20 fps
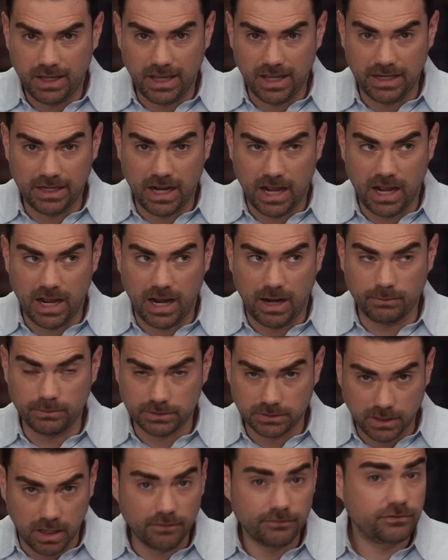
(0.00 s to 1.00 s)
And I
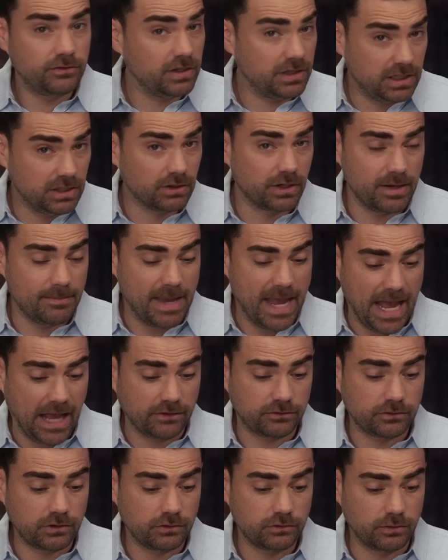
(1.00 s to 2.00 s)
would love to hear him ask